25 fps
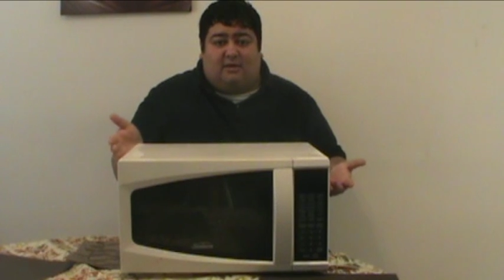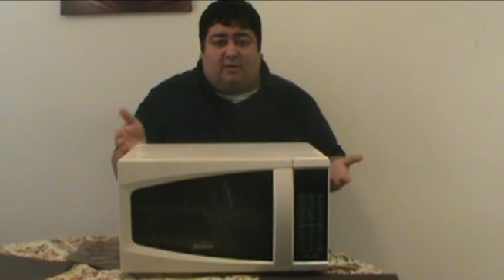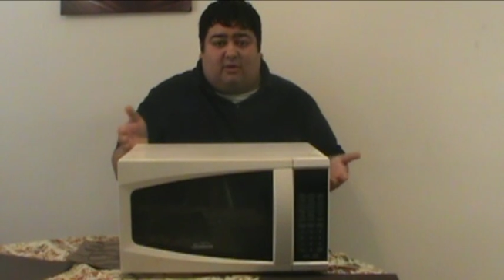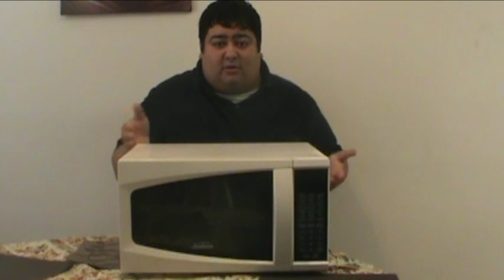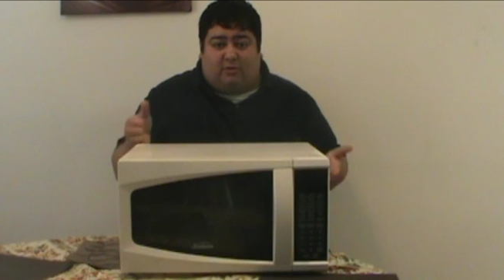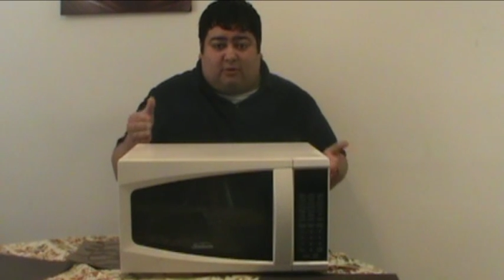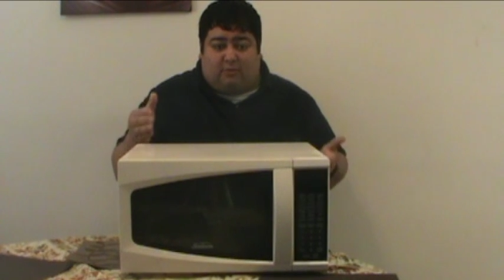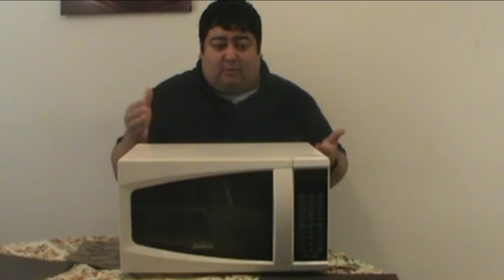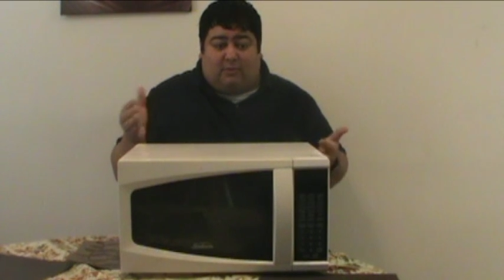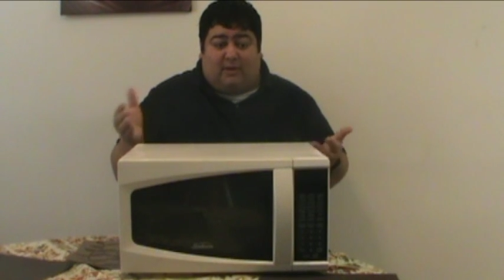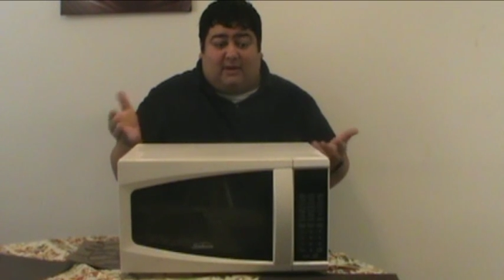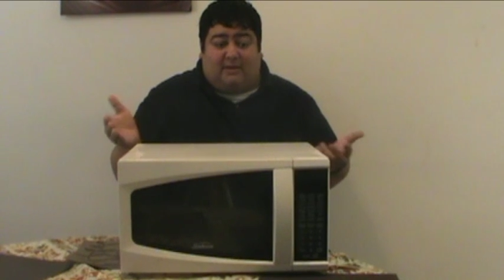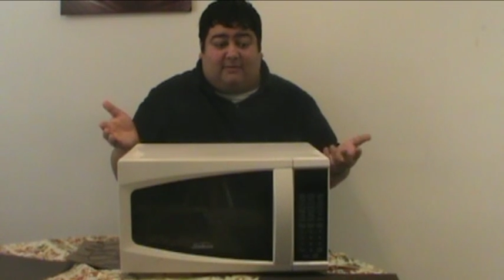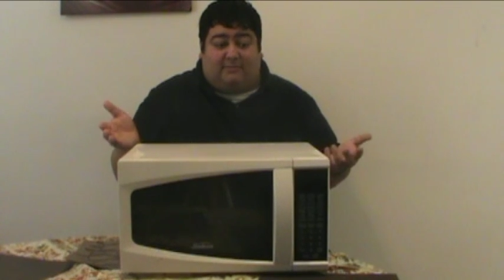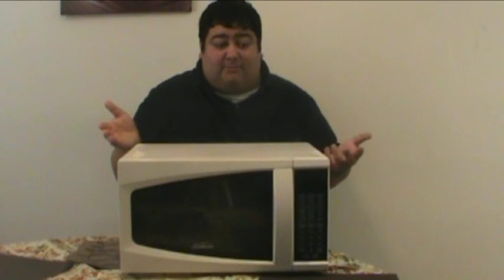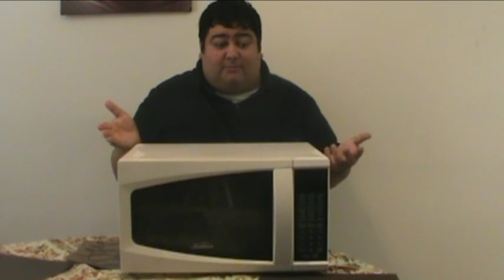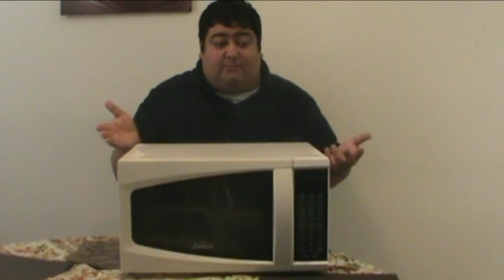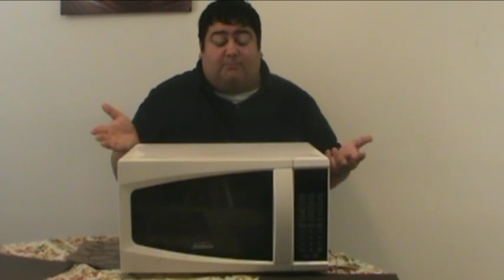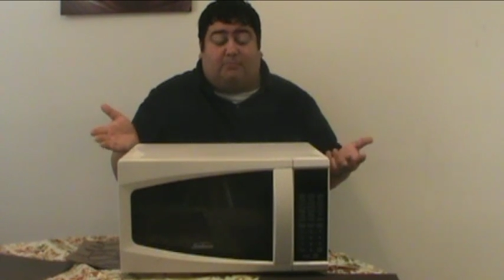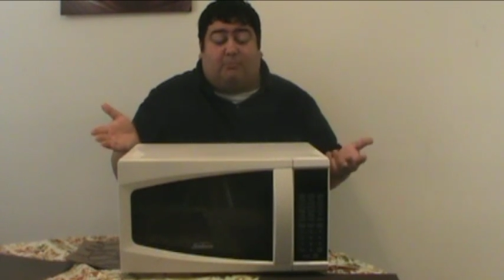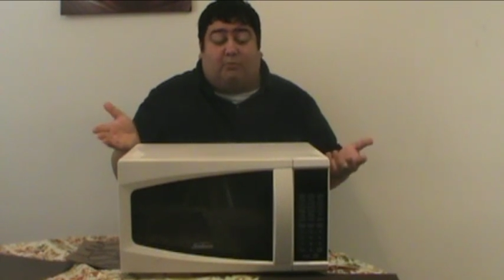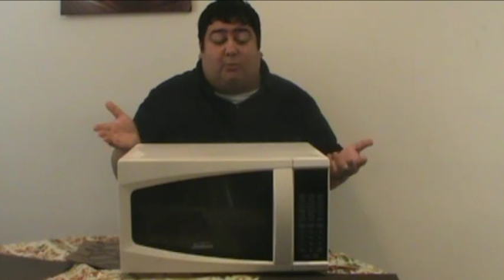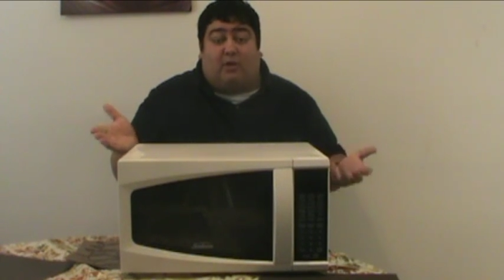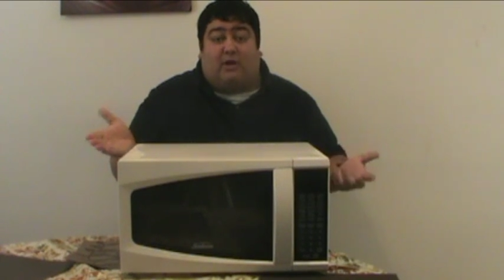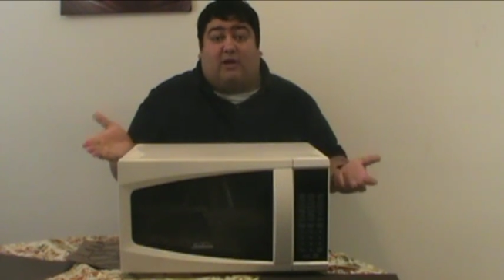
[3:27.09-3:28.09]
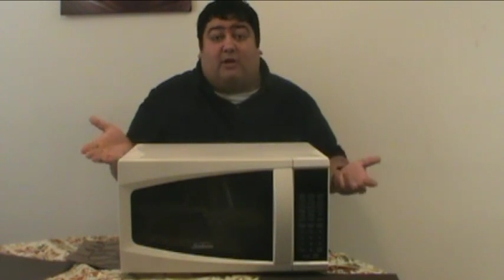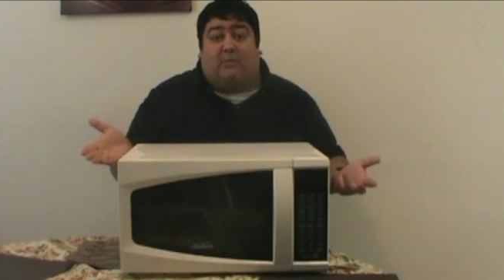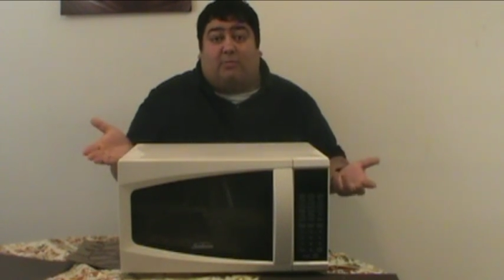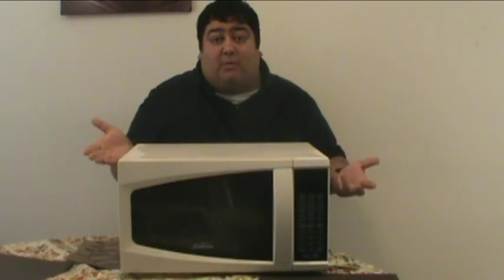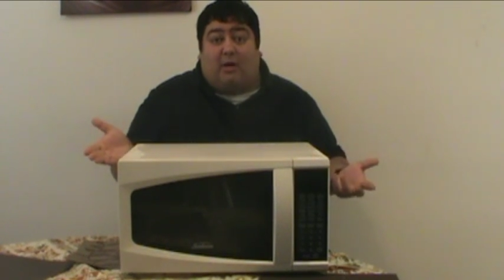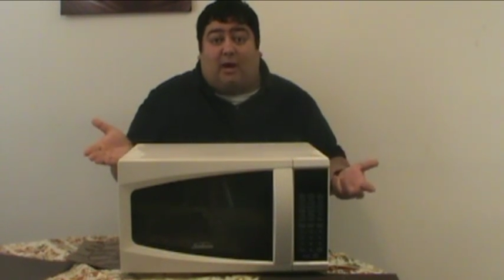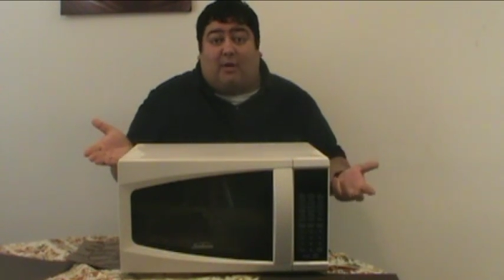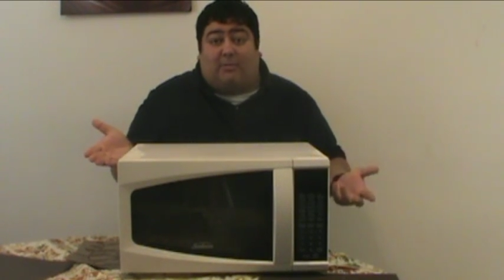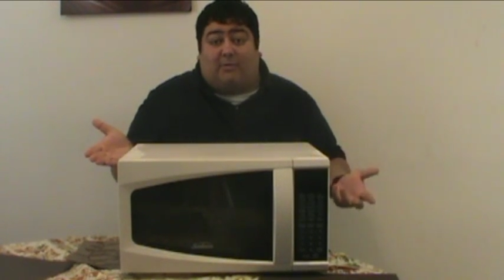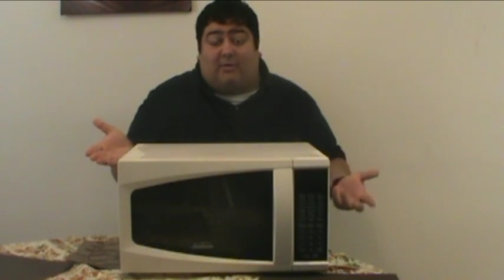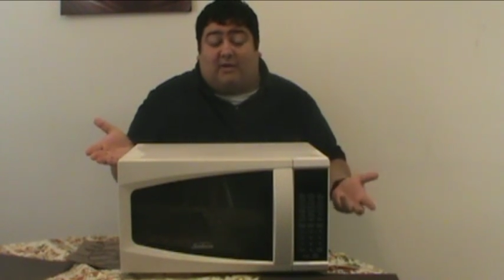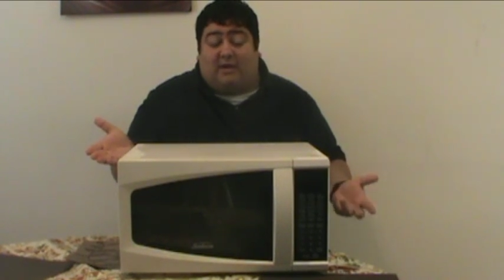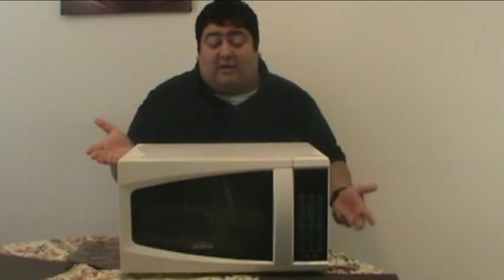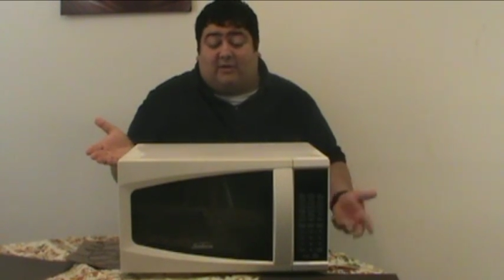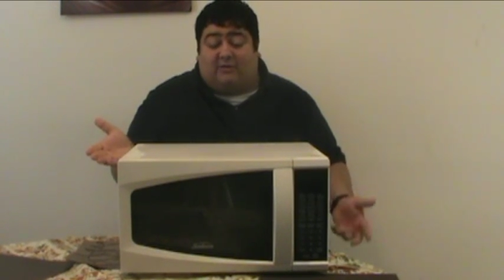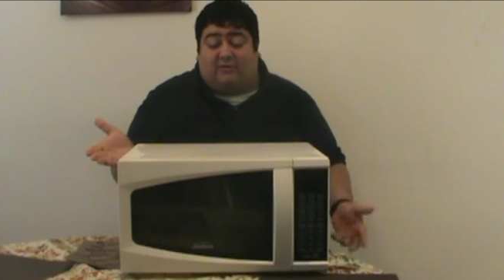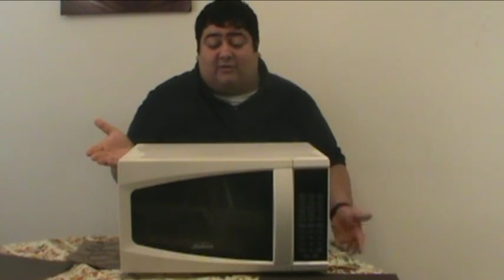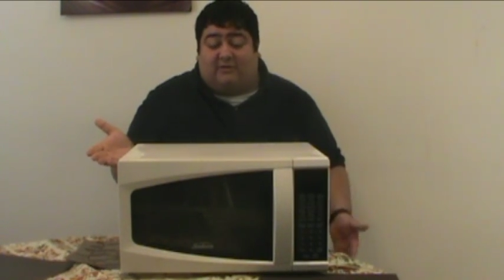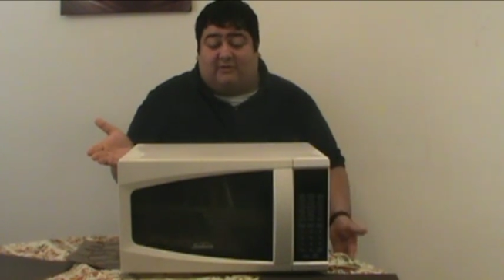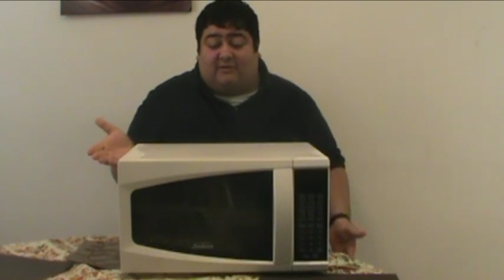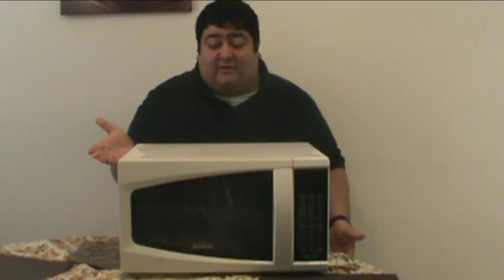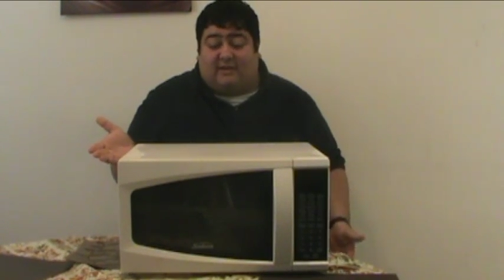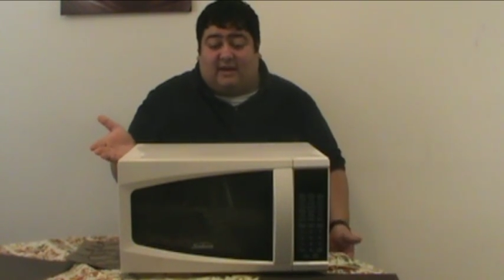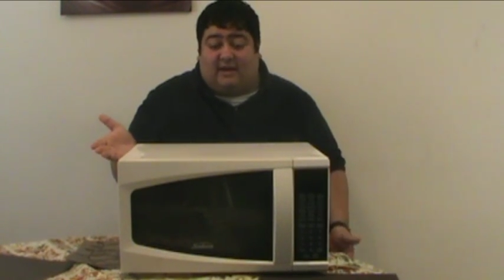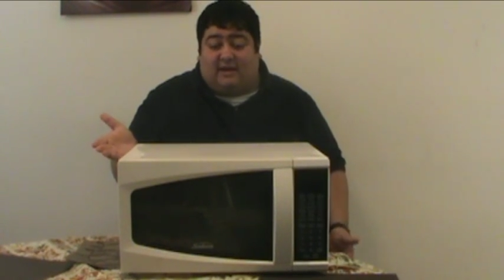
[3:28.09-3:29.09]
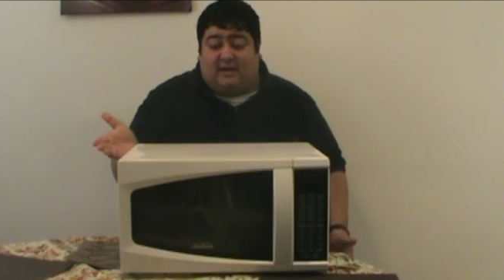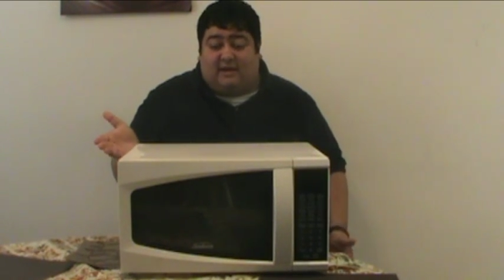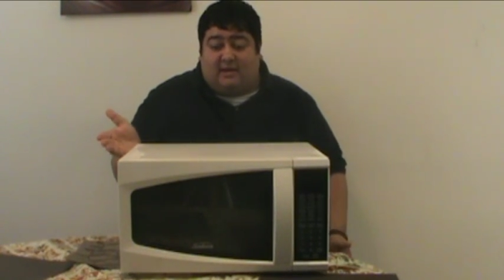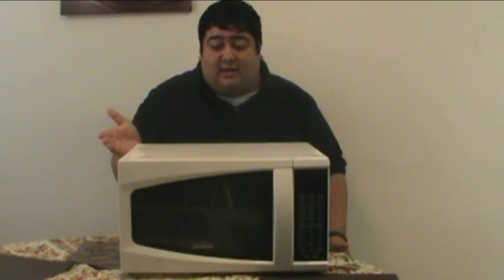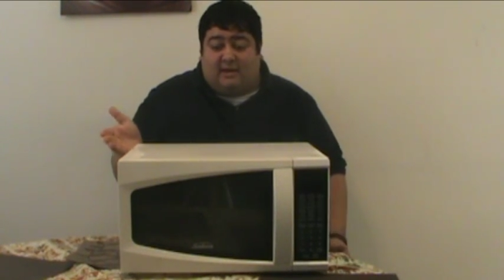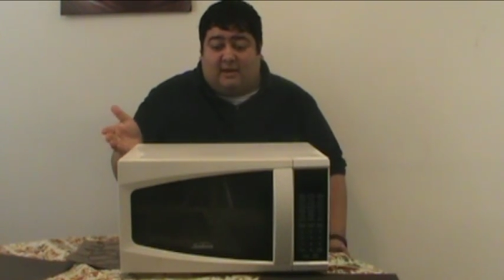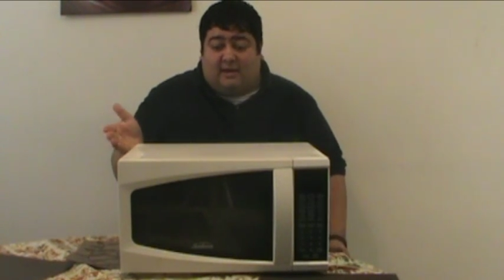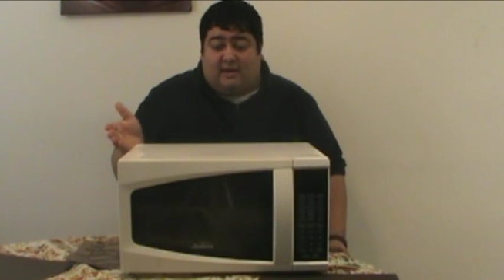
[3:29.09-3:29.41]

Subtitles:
or when it's working properly I should say,